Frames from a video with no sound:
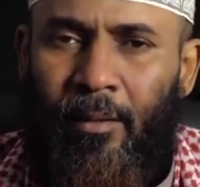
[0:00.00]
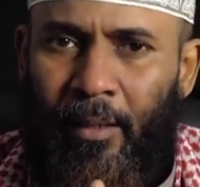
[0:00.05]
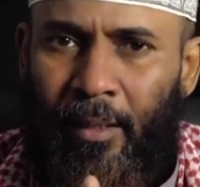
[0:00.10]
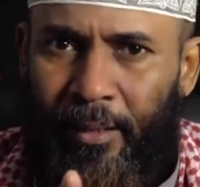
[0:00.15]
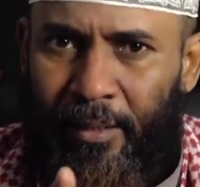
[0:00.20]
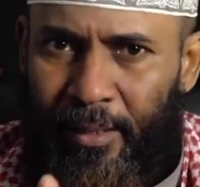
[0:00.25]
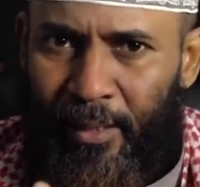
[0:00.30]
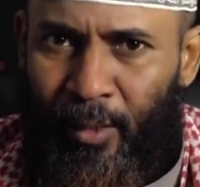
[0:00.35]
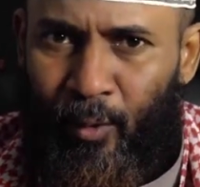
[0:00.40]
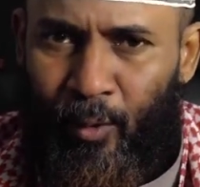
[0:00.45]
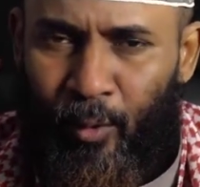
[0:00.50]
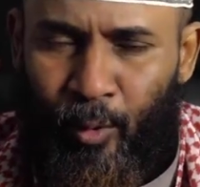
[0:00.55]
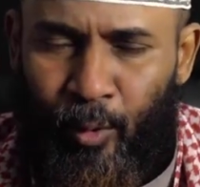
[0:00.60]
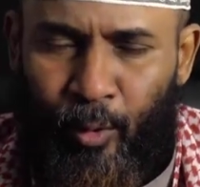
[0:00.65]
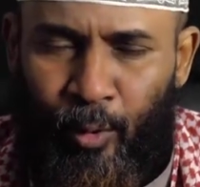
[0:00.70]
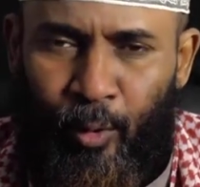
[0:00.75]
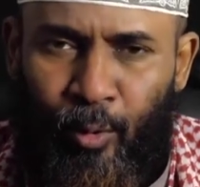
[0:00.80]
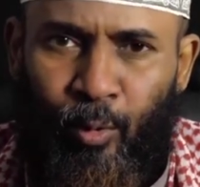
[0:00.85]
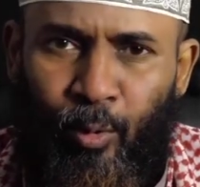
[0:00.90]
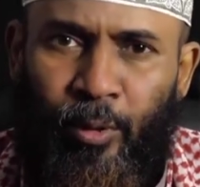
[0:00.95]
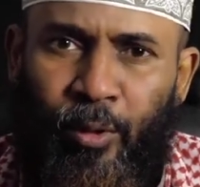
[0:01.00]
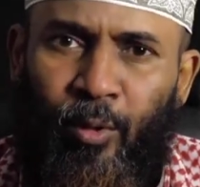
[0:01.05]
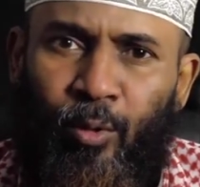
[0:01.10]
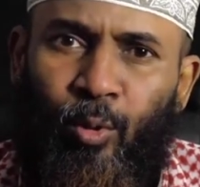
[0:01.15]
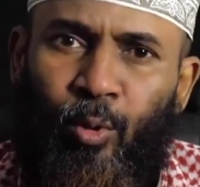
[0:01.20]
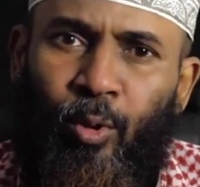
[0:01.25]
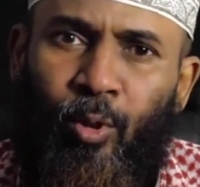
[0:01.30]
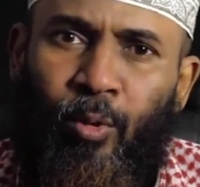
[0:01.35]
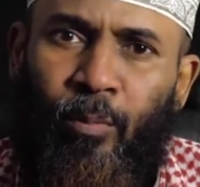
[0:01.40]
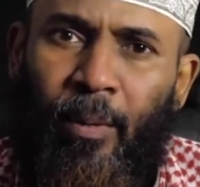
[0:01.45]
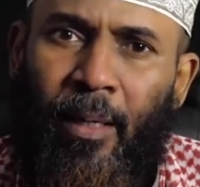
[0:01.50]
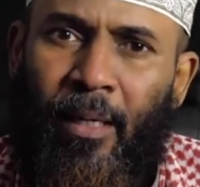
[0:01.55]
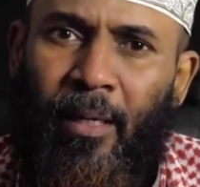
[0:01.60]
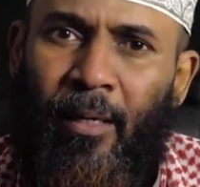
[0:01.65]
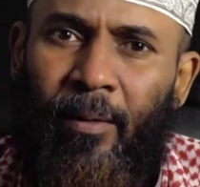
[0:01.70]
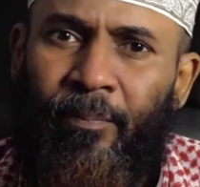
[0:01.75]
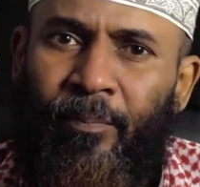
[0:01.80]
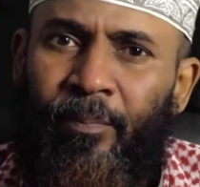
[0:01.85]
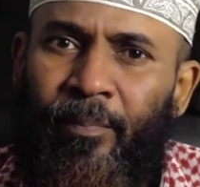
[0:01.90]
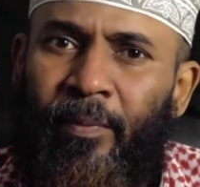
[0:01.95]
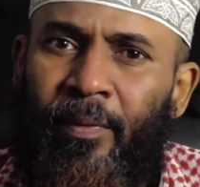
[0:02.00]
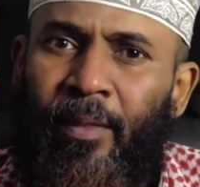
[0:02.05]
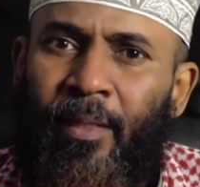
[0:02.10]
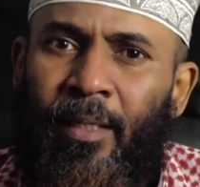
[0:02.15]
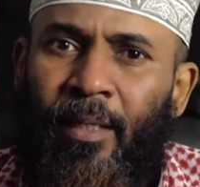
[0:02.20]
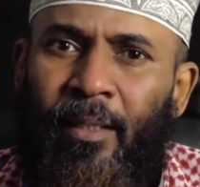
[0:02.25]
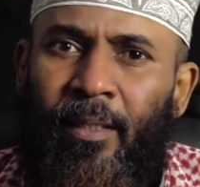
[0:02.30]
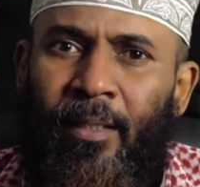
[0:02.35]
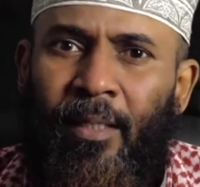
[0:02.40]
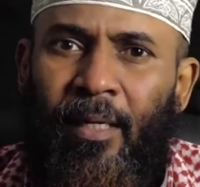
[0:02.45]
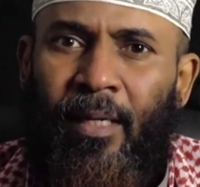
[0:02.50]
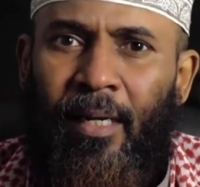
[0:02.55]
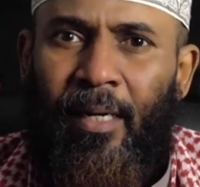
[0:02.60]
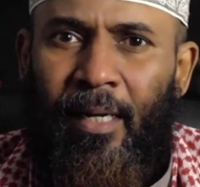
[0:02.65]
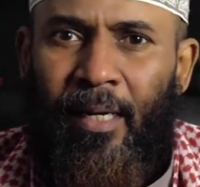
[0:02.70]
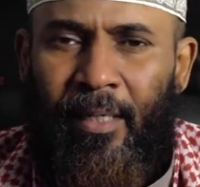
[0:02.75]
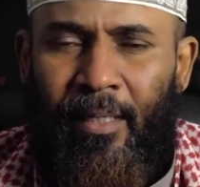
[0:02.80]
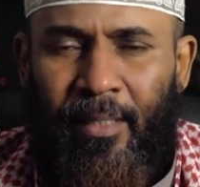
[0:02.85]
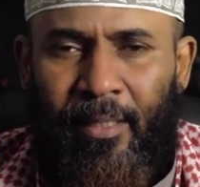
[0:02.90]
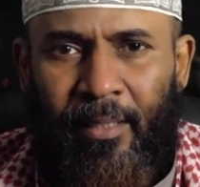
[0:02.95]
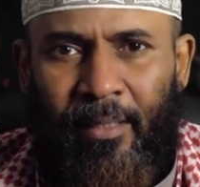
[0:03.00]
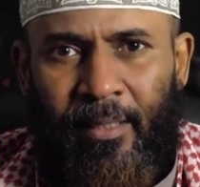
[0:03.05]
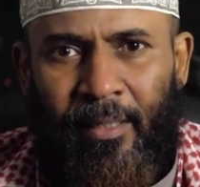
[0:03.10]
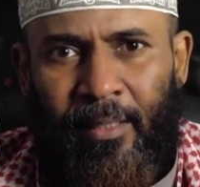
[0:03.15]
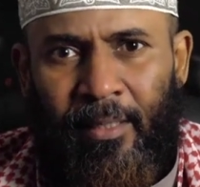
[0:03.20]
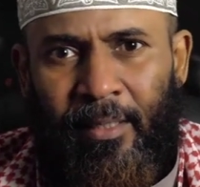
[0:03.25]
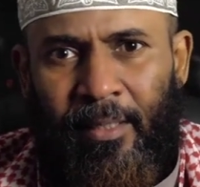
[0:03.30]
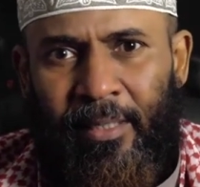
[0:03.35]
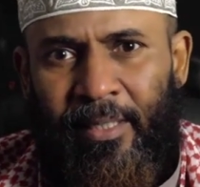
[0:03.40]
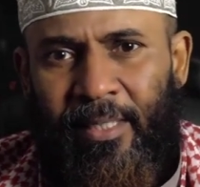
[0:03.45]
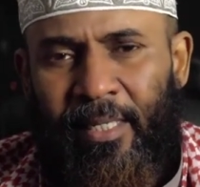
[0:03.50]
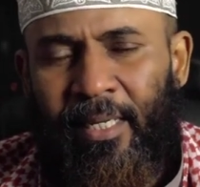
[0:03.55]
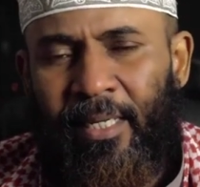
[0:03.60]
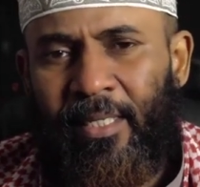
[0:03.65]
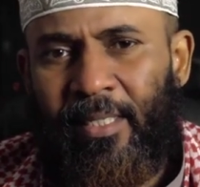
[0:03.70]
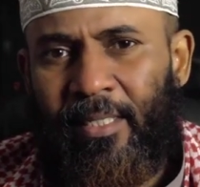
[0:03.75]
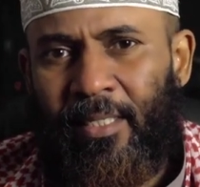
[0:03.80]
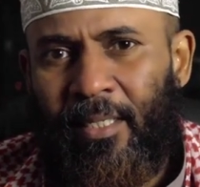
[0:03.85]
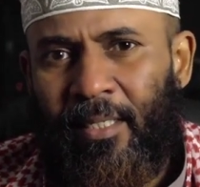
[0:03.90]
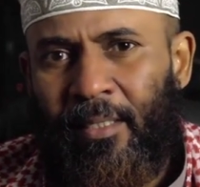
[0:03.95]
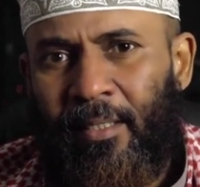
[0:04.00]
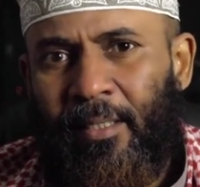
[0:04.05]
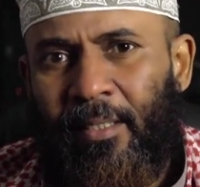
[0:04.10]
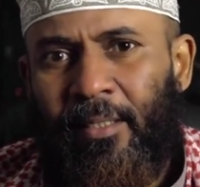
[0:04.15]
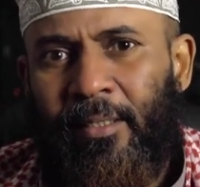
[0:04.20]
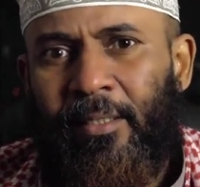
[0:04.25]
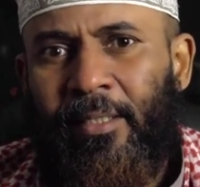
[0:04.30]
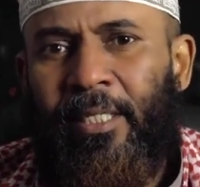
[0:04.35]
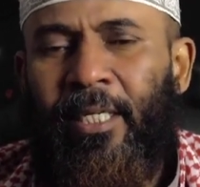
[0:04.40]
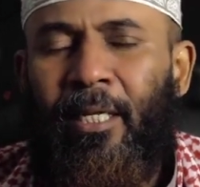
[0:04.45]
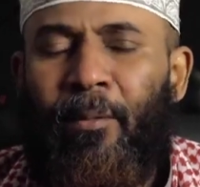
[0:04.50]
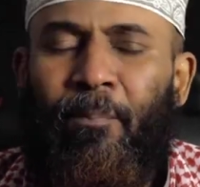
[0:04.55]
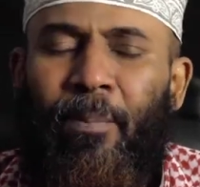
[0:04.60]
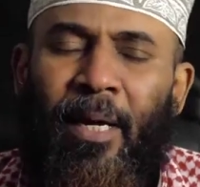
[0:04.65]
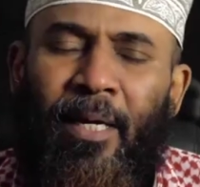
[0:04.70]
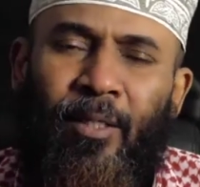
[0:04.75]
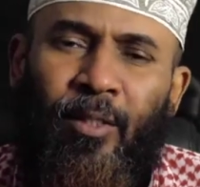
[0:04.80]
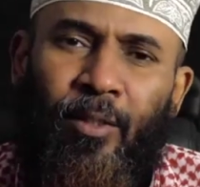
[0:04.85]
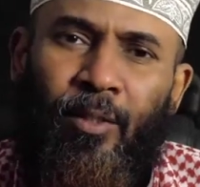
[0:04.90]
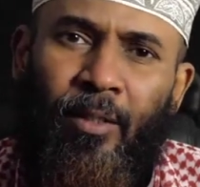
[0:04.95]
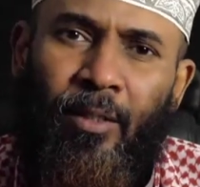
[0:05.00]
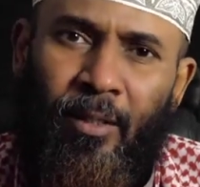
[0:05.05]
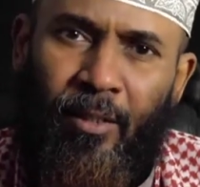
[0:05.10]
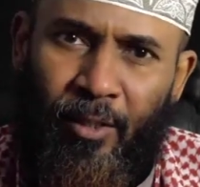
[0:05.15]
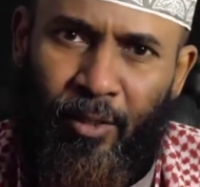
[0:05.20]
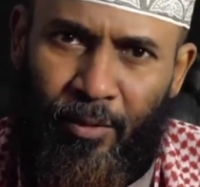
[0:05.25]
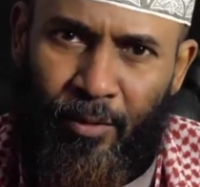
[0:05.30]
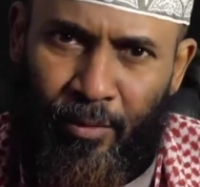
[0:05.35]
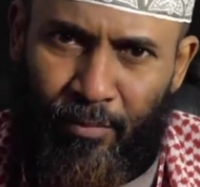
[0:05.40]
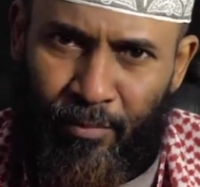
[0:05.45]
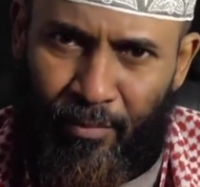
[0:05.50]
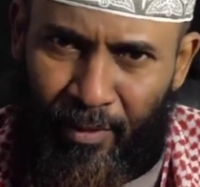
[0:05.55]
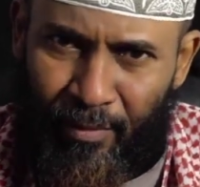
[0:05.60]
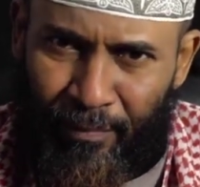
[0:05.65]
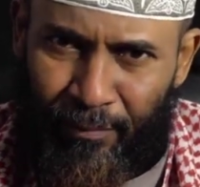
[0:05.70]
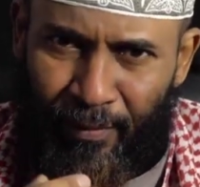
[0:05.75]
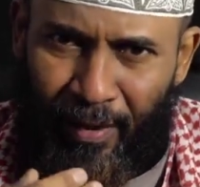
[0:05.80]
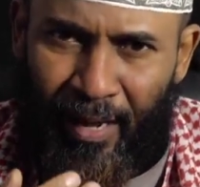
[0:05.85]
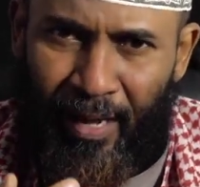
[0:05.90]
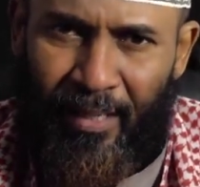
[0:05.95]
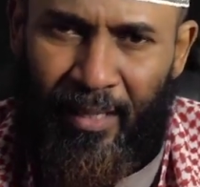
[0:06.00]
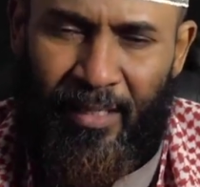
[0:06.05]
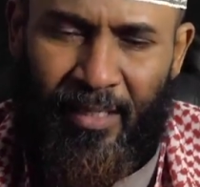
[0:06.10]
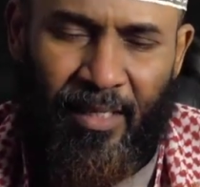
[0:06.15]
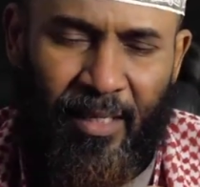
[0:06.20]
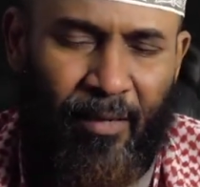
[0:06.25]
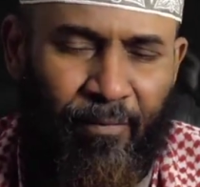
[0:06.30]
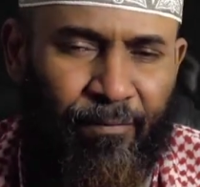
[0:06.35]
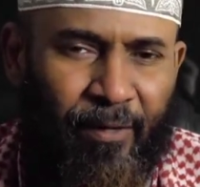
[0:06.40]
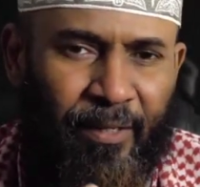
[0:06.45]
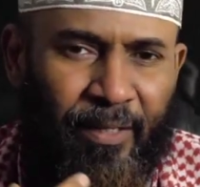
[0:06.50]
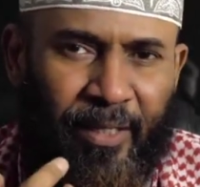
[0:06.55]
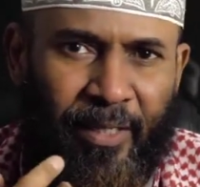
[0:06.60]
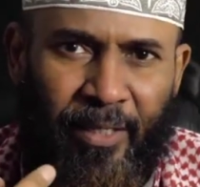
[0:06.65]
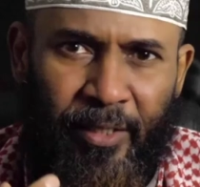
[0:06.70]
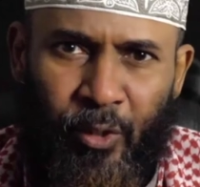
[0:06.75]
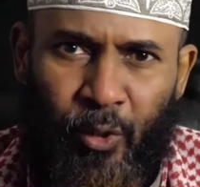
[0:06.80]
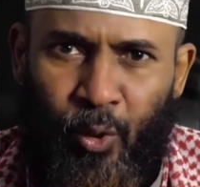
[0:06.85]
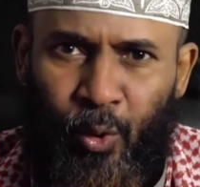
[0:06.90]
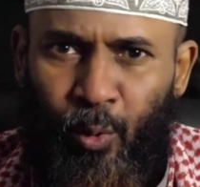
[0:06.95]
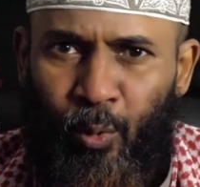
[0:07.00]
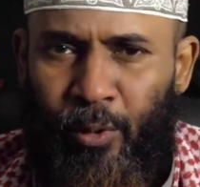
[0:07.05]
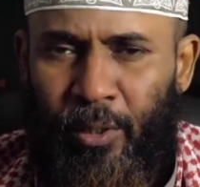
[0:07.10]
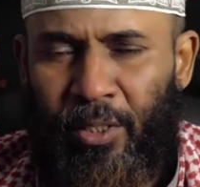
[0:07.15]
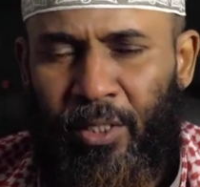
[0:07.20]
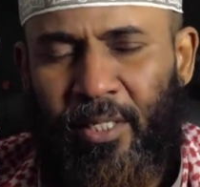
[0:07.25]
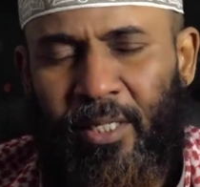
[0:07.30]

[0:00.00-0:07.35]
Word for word: And tell your daughter to read Surah Al-Baqarah. And he says, it depends, the, the, the father start finding excuses.